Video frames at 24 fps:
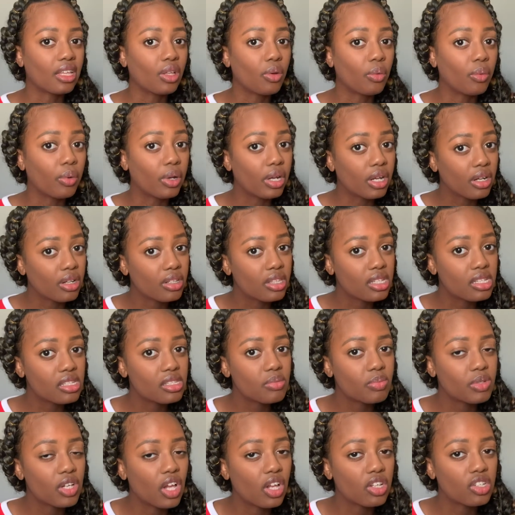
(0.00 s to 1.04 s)
where this
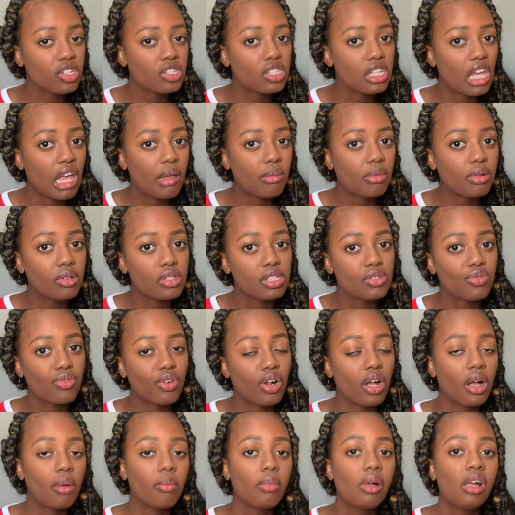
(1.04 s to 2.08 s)
changing table is
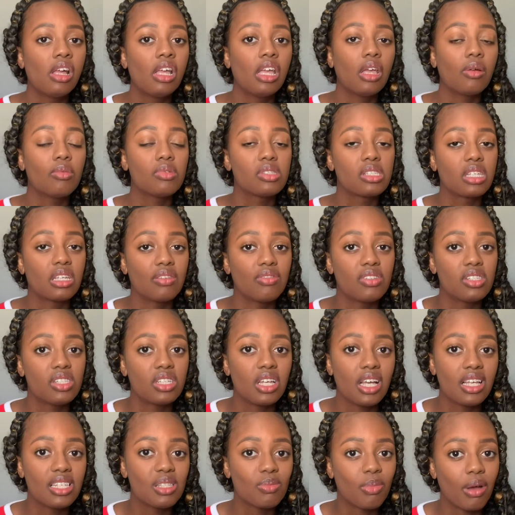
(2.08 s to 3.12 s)
from. It was given to
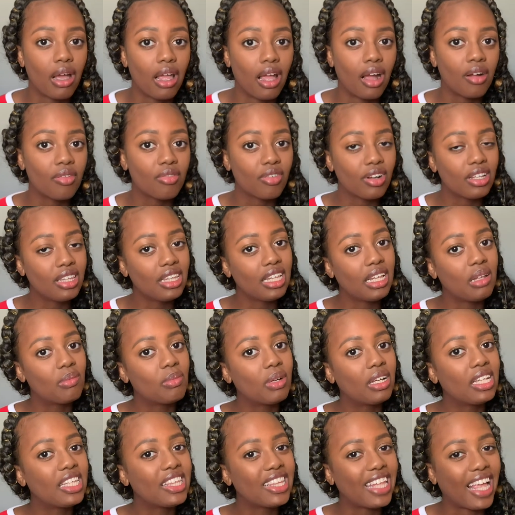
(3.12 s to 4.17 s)
us by our friend Lima.
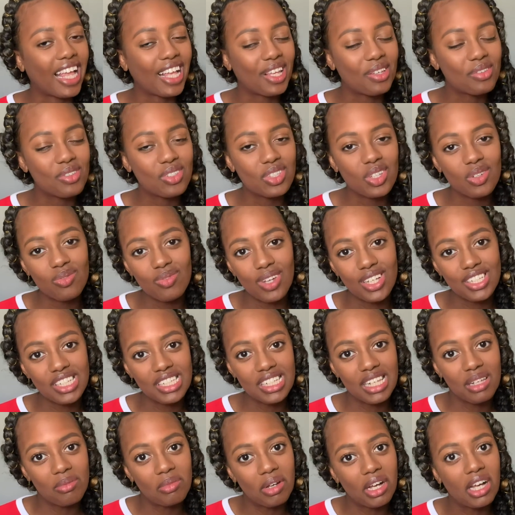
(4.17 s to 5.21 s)
Thank you so much,
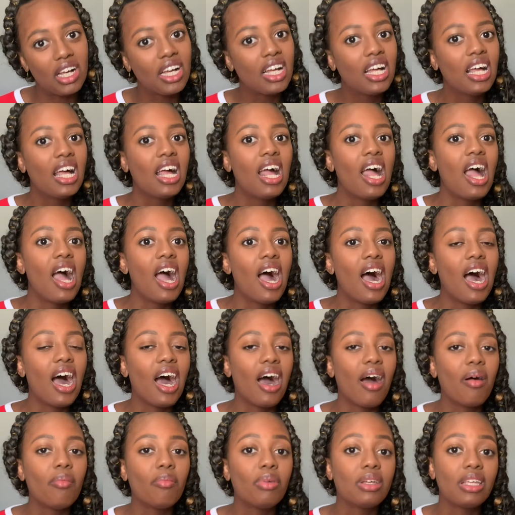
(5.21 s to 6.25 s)
Lima.
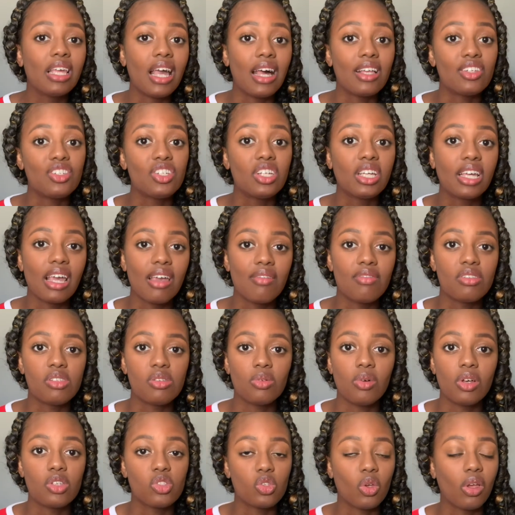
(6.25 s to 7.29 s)
But yeah, she gave it to
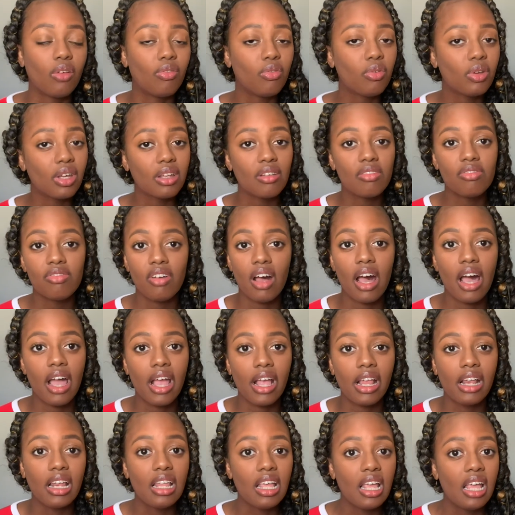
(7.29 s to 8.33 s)
us. So if you can find